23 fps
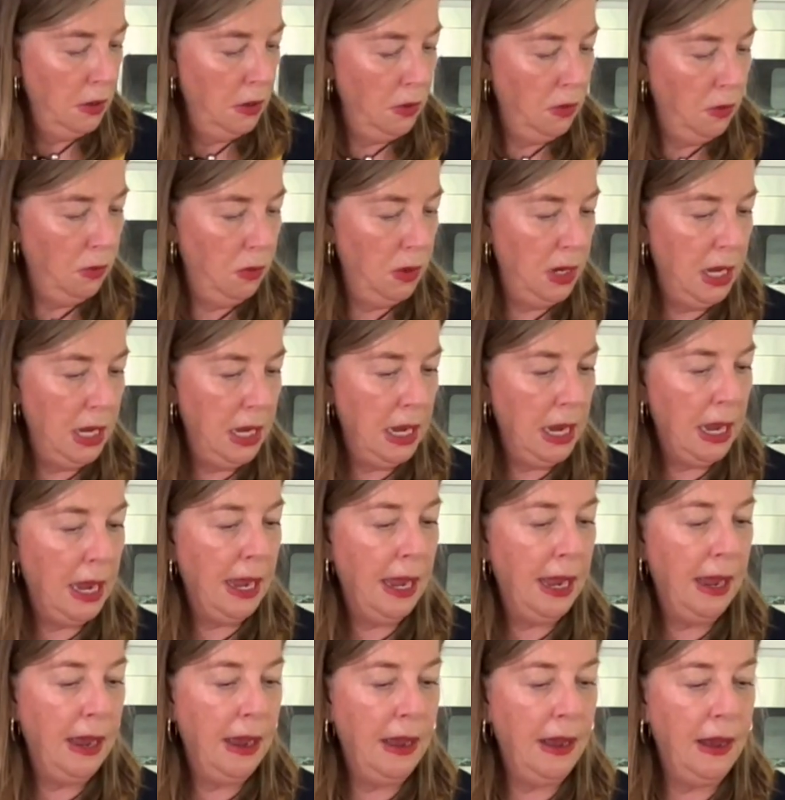We
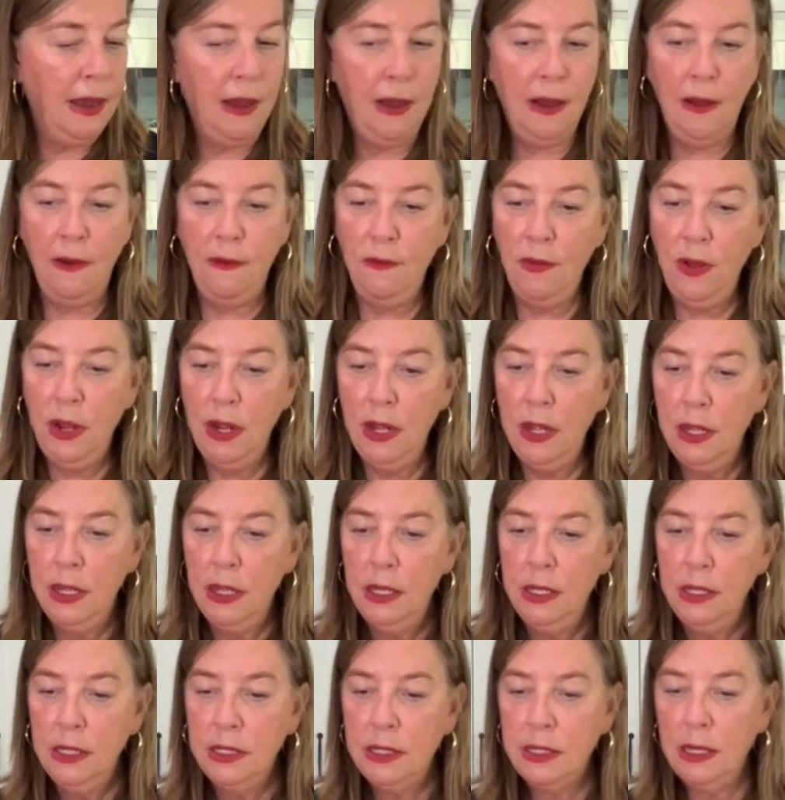have
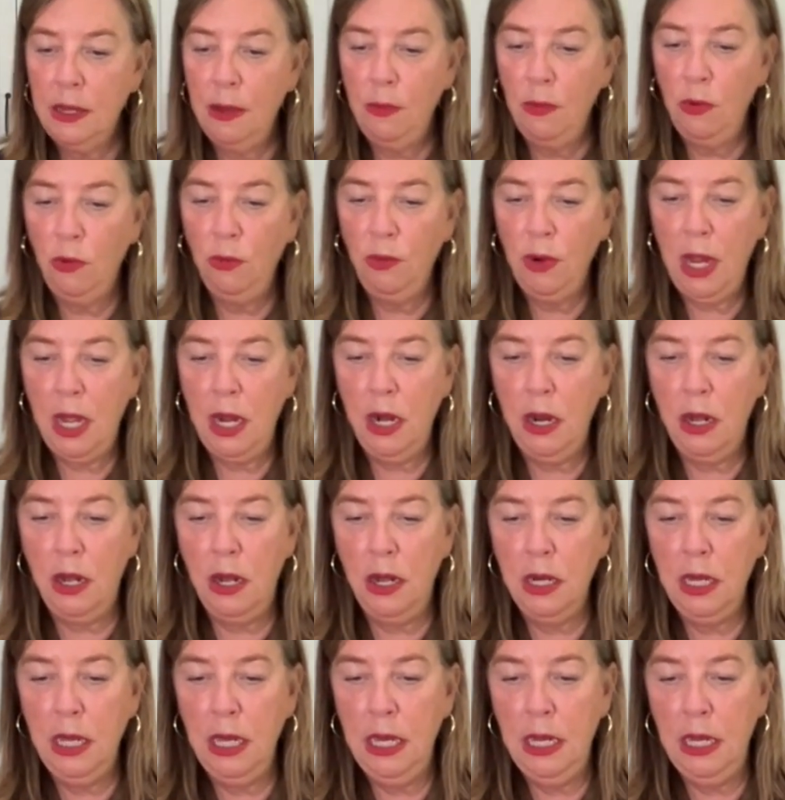some red
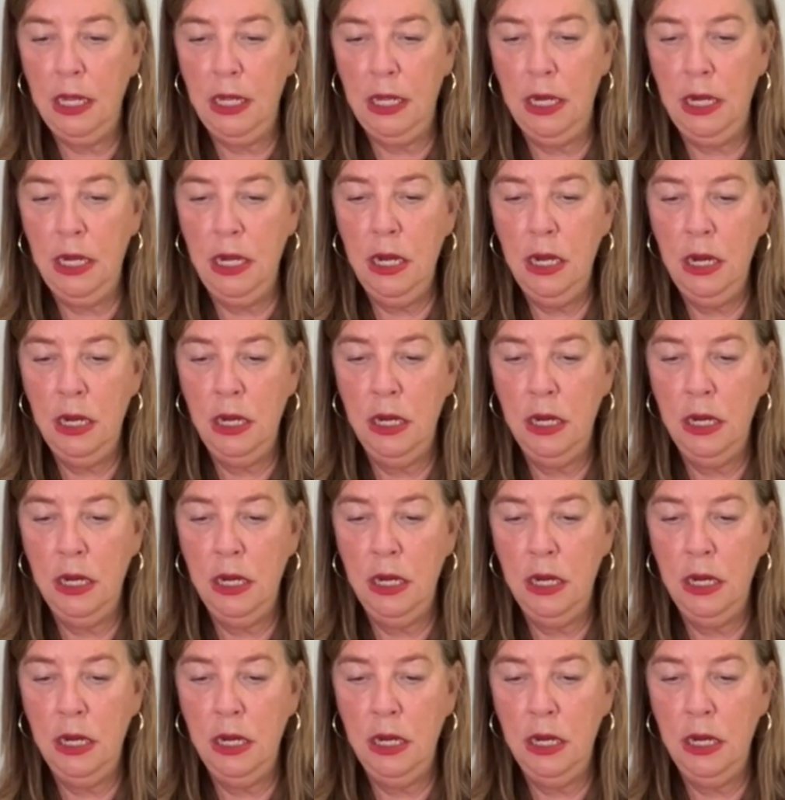onion.